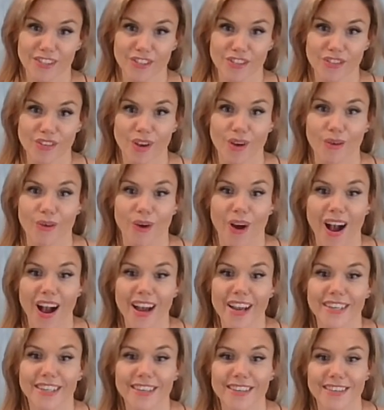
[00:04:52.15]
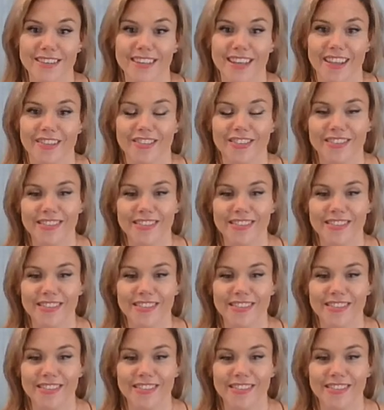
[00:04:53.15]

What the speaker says: So I didn't get the